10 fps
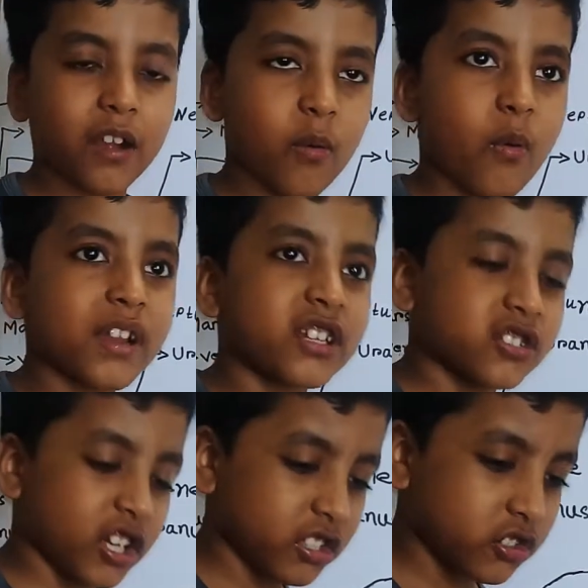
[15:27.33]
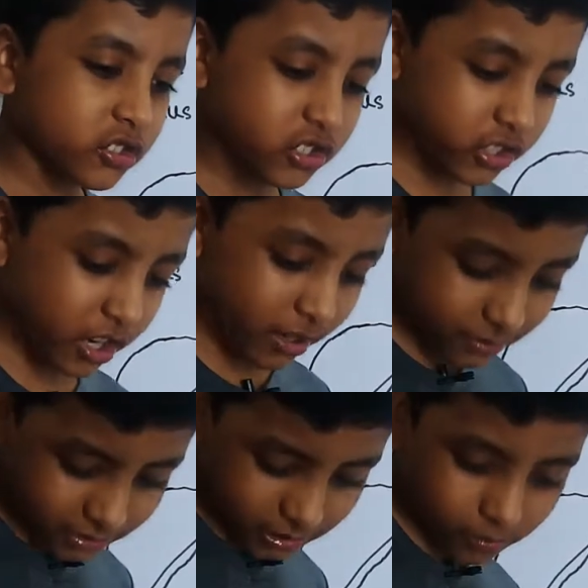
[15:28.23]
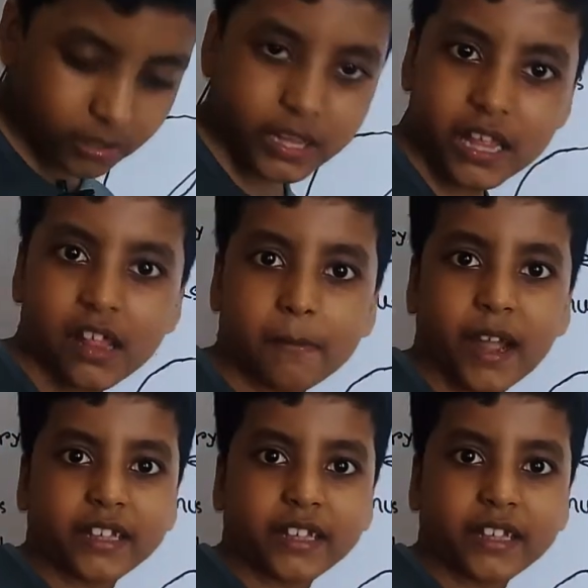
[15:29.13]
when I touch it just a little,